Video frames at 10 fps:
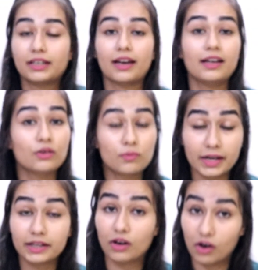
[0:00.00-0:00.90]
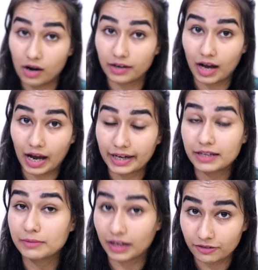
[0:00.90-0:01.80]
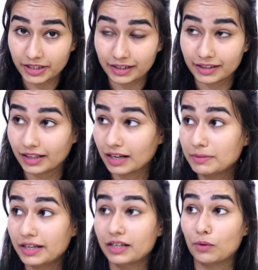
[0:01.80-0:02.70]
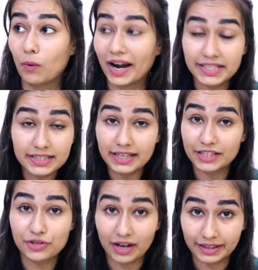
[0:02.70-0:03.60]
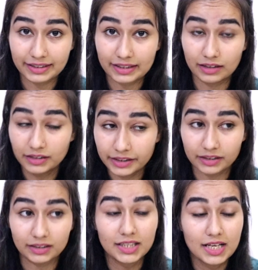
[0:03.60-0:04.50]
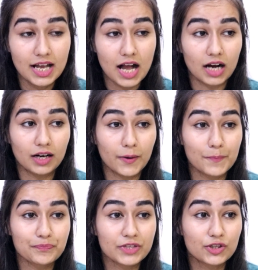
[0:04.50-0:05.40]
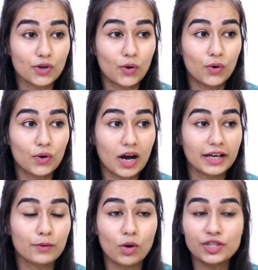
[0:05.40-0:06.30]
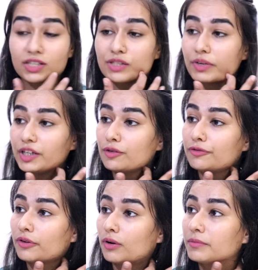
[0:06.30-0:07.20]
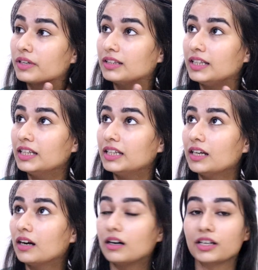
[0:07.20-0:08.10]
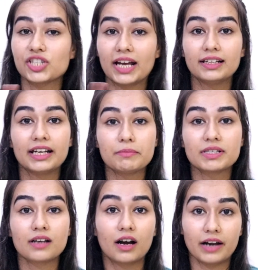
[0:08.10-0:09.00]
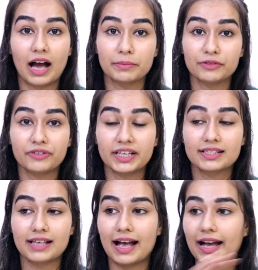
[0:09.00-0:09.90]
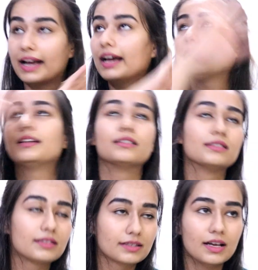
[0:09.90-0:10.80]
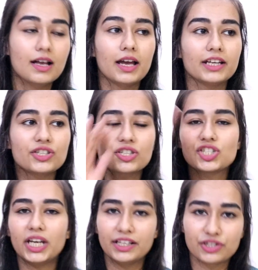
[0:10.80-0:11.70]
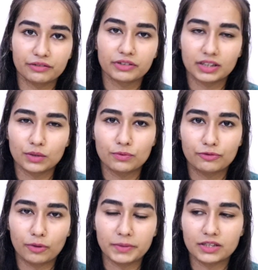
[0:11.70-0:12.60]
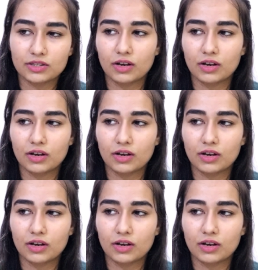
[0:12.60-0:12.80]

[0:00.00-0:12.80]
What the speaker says: and oh my god, I am loving it, and I'm like, why didn't I try it earlier? So I watched this video from Riddhi. Her channel name is Her Happy Face, and it just changed everything for me. So